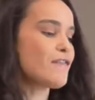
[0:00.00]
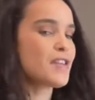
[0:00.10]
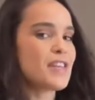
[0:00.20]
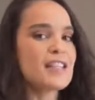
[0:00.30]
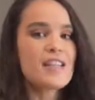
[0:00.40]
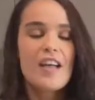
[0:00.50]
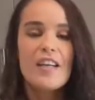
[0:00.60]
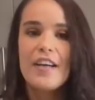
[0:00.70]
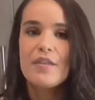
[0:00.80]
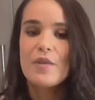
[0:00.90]
are a few things that I
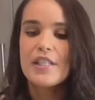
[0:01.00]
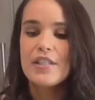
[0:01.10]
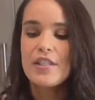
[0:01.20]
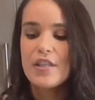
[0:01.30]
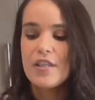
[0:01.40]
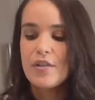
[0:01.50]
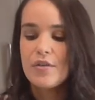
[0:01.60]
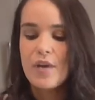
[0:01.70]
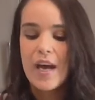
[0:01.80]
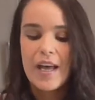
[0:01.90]
kind of wanted
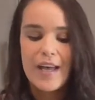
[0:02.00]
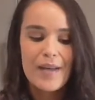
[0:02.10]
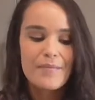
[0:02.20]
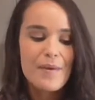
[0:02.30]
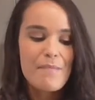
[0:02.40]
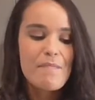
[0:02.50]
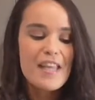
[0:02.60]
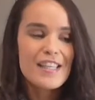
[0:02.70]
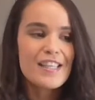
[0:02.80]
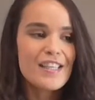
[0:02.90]
to
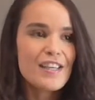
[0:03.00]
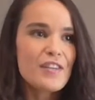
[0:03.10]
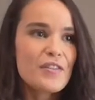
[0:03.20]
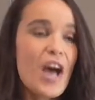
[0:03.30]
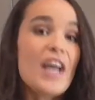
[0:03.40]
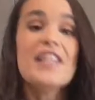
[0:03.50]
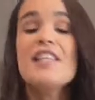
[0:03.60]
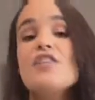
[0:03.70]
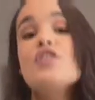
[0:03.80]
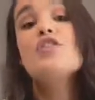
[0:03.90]
make that I
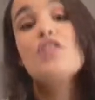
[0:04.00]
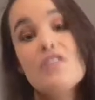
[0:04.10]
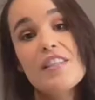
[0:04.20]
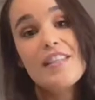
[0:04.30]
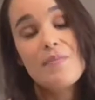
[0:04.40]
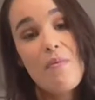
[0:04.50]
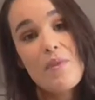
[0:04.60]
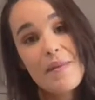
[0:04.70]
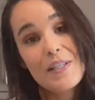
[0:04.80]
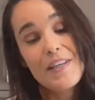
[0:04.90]
think that students, probably
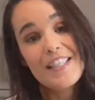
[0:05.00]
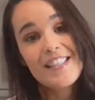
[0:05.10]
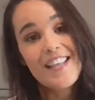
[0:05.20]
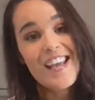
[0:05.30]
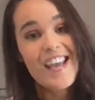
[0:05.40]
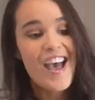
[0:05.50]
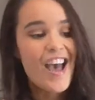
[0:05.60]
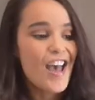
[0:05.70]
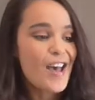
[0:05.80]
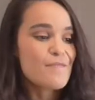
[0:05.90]
the best way to say
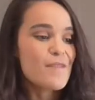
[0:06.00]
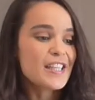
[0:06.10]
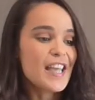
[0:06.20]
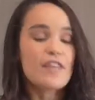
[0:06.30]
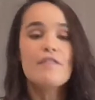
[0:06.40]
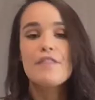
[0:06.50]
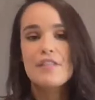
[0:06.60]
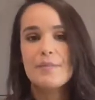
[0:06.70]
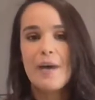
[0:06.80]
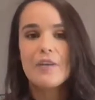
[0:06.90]
it, get
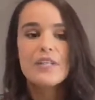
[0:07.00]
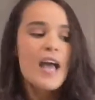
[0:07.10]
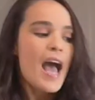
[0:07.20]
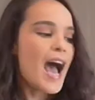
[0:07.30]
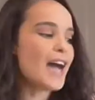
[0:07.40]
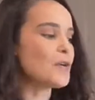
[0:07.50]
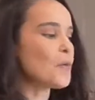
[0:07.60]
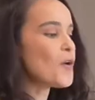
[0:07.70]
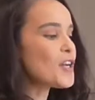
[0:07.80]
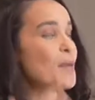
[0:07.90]
confused about.
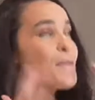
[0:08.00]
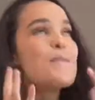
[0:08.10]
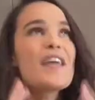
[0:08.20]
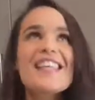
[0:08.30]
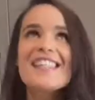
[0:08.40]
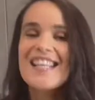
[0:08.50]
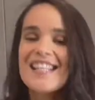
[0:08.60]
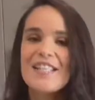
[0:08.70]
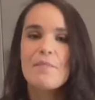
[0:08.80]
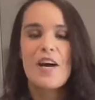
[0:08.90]
And one of the biggest
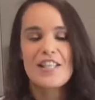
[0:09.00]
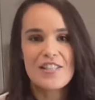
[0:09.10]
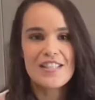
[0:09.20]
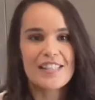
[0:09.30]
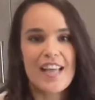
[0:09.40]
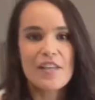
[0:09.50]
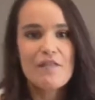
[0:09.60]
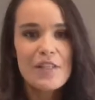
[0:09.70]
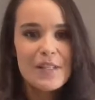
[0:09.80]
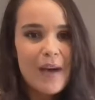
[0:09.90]
things that my students get
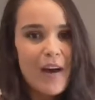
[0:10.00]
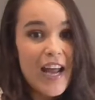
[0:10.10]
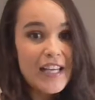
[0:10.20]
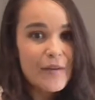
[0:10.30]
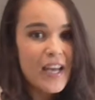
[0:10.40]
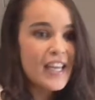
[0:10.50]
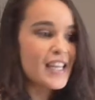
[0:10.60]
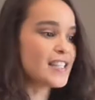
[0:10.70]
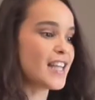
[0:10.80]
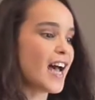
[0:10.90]
confused about anyway
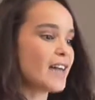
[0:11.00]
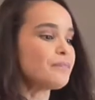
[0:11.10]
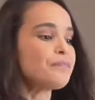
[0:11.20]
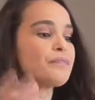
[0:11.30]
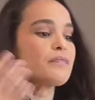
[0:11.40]
is that